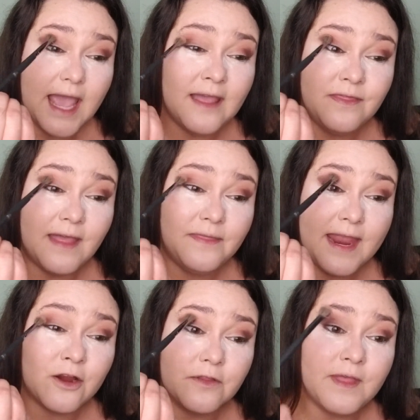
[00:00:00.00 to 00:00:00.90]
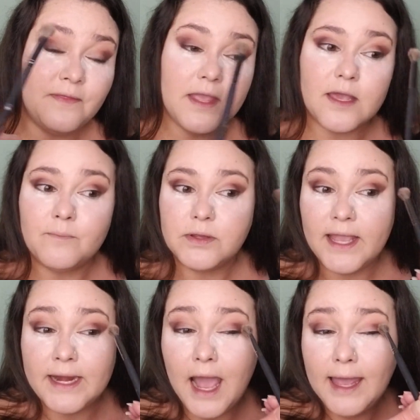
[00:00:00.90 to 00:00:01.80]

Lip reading: And then they complain,